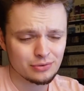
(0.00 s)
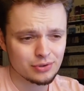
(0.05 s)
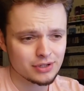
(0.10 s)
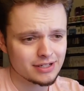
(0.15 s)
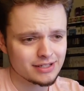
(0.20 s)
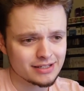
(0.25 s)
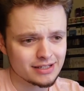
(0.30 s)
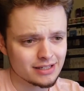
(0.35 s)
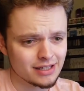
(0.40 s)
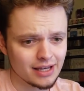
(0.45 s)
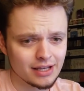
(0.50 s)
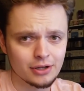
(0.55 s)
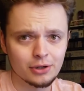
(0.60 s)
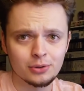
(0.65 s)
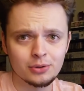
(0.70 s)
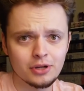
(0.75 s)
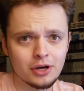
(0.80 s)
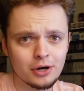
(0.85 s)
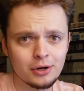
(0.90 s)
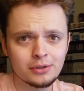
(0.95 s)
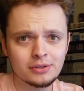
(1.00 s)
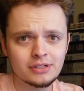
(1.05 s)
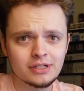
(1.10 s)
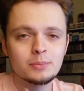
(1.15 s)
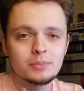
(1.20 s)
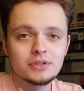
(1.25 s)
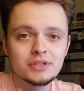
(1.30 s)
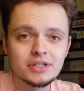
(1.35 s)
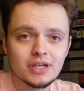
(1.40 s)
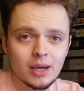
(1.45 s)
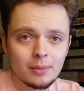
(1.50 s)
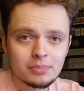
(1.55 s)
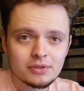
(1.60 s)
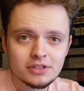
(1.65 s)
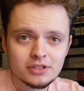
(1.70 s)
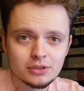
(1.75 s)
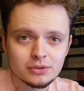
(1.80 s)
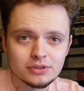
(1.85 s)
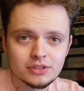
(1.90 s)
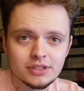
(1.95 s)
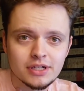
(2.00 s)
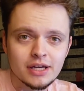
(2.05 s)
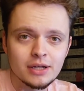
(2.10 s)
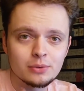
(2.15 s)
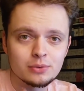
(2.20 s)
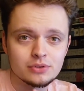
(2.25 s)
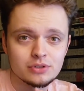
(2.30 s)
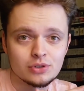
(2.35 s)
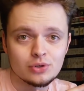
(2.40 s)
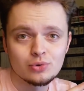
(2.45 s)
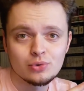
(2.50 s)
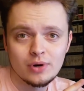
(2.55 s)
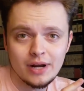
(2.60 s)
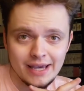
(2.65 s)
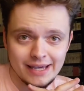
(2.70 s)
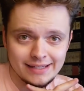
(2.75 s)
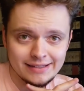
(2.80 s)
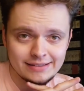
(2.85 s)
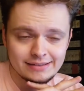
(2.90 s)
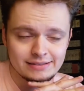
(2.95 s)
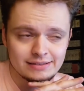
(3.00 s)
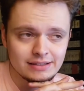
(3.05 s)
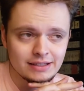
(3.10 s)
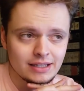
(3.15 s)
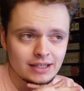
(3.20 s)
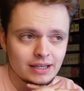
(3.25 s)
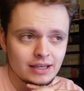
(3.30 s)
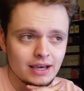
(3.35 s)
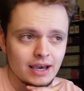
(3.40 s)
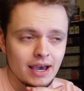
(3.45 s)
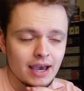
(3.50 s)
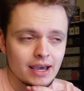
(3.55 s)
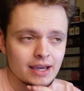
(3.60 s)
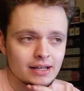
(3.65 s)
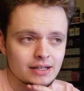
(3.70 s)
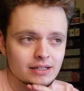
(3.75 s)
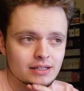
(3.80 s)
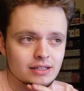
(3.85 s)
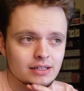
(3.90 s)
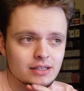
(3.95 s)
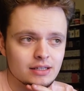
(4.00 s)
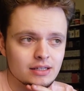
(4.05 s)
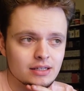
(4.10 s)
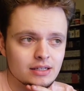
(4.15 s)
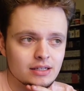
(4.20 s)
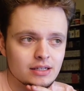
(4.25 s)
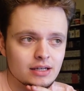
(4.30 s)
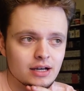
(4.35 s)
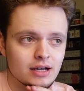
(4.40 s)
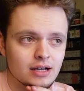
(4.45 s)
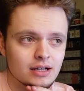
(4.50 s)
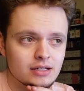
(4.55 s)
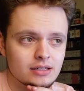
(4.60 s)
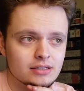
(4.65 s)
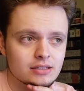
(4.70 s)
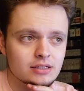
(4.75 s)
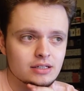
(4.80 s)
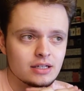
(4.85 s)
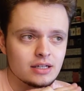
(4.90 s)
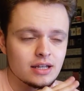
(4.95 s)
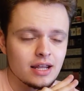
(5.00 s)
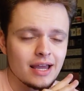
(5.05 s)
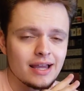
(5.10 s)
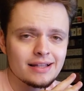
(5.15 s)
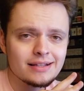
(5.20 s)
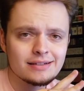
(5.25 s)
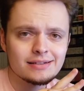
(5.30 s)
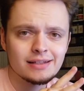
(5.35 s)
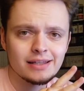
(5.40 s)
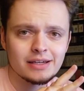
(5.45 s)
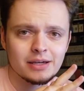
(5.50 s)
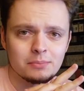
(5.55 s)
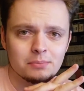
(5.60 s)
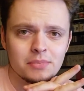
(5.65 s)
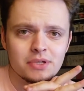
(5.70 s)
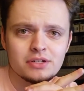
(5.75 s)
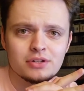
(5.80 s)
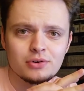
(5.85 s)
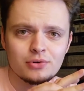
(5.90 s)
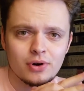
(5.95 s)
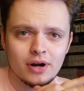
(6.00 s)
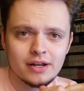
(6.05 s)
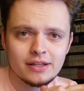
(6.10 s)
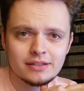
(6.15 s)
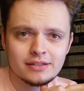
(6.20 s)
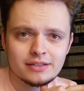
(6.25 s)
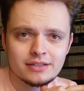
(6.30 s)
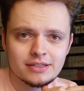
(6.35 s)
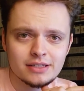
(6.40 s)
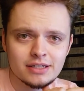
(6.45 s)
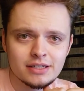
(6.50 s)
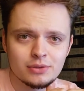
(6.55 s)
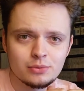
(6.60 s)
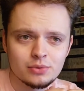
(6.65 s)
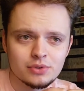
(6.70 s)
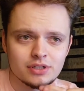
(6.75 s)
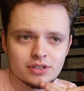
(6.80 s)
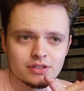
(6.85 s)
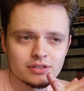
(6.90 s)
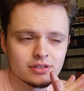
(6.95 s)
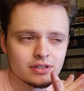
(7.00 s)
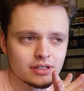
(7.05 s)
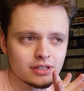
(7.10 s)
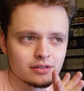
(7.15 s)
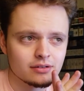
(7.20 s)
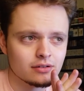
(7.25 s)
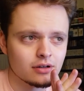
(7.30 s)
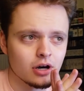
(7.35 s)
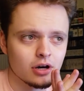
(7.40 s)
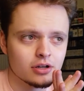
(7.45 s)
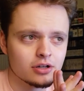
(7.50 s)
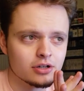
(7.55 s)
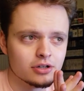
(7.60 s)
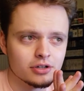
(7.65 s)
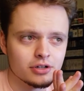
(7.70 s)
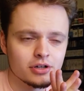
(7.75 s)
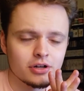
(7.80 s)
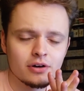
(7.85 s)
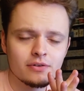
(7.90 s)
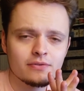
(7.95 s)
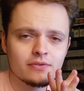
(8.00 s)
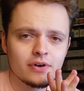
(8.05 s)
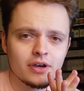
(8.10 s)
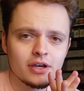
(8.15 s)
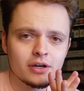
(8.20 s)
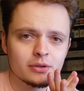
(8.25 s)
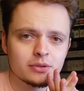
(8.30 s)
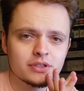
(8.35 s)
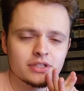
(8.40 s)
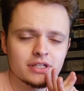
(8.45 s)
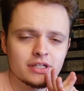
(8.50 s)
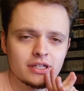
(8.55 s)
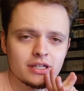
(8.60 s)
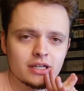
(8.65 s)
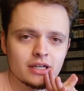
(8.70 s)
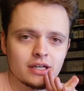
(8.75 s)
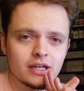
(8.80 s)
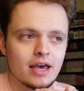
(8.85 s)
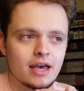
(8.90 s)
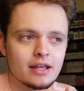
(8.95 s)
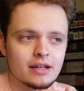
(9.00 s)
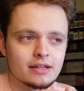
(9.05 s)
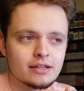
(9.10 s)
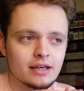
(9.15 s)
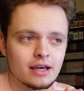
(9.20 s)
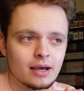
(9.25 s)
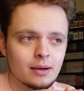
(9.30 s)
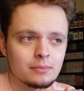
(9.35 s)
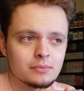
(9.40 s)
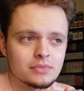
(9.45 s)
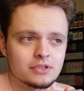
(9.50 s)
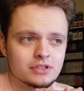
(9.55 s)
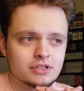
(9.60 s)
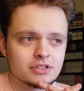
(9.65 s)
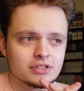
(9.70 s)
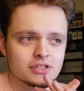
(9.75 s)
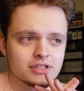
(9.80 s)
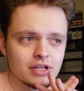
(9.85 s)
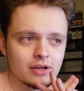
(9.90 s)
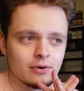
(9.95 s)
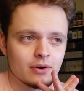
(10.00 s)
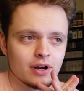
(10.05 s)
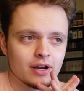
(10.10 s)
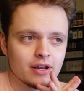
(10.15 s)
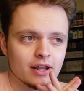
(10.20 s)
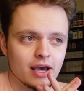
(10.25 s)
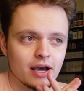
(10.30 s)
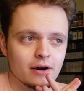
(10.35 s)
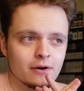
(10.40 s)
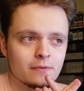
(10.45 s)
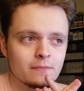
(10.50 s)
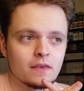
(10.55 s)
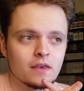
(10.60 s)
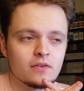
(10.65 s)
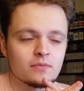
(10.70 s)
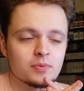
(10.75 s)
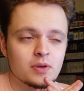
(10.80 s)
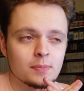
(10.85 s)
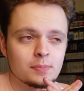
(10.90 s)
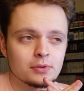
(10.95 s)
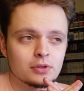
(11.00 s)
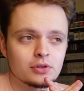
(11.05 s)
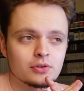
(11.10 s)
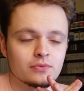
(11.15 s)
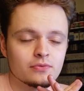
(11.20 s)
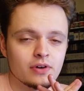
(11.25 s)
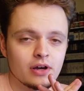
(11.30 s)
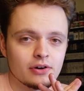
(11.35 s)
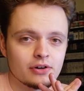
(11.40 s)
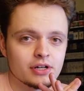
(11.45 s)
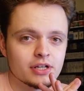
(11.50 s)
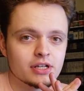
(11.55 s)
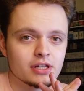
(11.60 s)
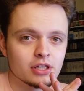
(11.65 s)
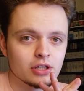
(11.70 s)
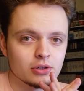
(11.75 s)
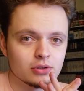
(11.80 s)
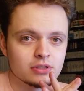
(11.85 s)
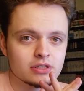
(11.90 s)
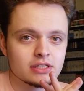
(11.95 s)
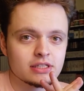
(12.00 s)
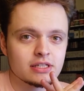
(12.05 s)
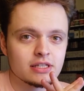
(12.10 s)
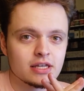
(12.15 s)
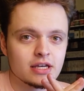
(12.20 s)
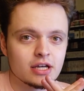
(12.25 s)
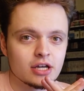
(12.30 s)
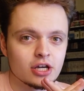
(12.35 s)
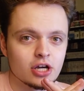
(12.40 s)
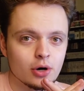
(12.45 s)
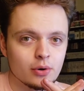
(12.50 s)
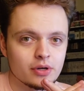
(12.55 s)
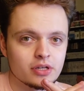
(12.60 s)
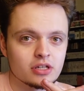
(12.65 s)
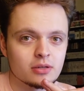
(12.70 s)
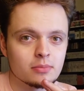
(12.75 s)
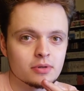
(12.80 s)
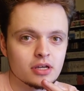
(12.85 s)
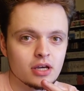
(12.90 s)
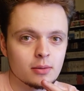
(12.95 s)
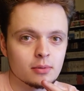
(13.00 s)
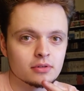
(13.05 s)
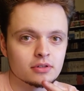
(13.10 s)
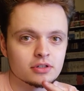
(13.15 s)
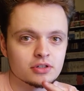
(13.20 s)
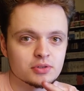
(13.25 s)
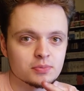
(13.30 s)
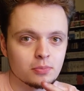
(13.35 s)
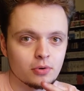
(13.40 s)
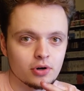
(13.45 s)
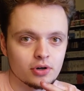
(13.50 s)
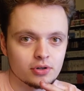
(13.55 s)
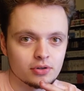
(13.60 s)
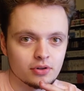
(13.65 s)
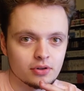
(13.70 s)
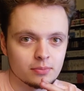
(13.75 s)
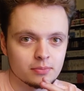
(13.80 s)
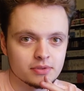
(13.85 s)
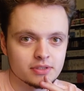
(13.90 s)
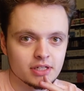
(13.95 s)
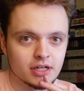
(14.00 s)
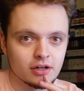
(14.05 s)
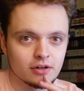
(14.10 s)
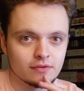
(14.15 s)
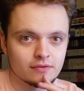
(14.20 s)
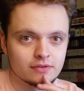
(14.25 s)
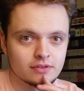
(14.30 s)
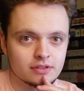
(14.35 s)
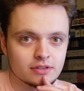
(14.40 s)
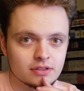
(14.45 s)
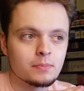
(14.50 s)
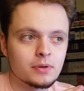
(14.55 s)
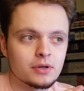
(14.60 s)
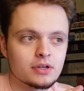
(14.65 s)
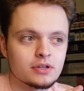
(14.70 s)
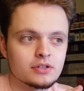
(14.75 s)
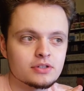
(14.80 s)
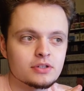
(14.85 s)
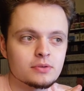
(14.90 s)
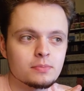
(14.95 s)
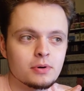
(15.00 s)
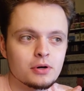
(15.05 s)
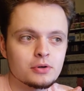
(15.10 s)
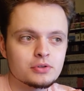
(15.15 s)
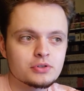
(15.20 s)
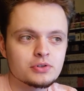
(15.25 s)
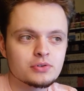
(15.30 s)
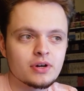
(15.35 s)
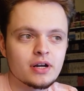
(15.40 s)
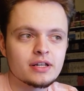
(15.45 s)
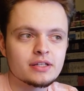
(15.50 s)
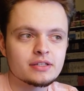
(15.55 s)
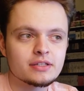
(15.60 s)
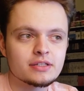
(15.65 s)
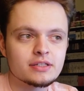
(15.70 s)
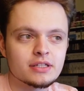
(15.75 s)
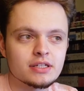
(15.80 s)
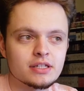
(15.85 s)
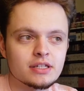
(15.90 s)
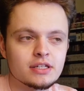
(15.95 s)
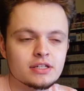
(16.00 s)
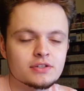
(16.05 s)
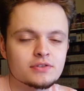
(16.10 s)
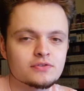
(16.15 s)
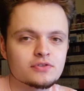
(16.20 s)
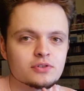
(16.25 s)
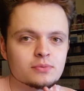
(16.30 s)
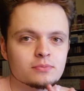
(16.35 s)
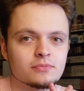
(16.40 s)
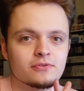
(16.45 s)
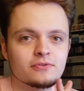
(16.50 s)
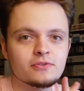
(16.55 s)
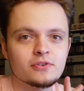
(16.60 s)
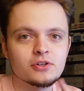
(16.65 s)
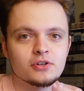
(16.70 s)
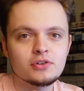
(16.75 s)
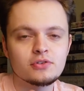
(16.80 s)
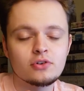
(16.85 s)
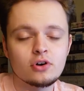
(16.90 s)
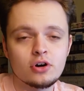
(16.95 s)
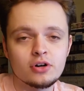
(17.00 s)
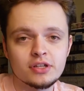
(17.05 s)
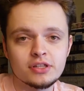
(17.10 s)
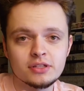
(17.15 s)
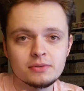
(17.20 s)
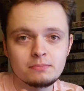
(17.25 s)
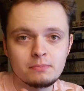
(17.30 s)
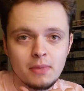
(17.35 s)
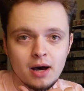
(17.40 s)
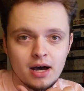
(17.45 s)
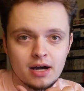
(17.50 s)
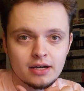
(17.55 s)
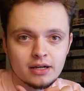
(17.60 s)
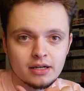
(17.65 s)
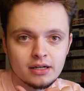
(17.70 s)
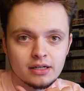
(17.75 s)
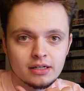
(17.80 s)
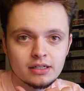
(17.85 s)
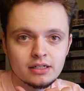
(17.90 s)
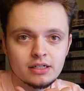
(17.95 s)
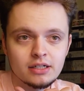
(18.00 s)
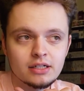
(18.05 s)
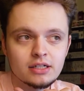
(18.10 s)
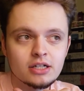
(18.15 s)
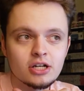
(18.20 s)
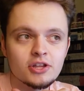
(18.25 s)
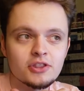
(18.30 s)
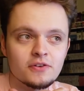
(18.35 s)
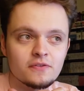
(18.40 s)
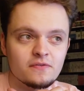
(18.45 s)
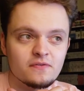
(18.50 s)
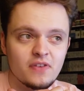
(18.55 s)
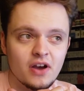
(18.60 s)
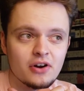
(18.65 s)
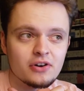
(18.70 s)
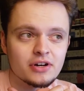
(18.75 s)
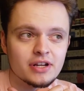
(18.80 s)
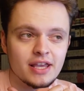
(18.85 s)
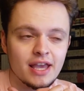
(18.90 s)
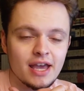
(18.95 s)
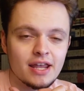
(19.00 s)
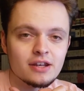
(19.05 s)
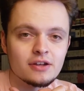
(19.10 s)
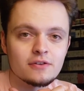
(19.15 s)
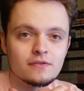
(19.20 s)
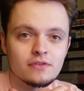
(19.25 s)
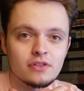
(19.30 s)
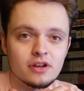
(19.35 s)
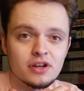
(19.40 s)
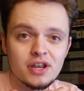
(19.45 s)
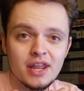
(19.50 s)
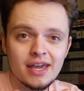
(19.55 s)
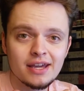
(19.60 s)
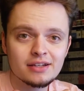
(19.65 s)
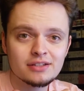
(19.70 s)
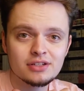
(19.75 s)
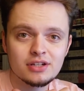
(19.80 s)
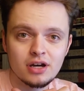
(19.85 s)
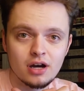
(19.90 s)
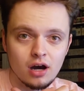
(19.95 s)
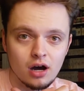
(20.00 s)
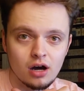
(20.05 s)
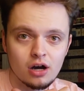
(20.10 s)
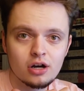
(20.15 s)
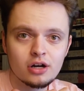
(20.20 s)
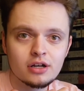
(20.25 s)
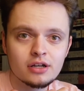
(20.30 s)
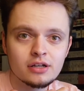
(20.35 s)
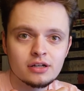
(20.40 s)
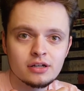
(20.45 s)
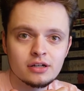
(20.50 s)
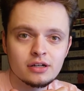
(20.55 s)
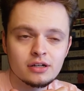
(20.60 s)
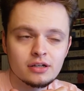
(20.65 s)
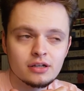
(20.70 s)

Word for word: 3 still? I don't know. But the episode today was great, and the, it had like a mid-credits scene, which is like unheard of for AOT, and I'm just gonna say right now, if people look very closely, they're going to be able to spoil themselves, because the post-credits scene is from further on in the manga at the very end of the next arc.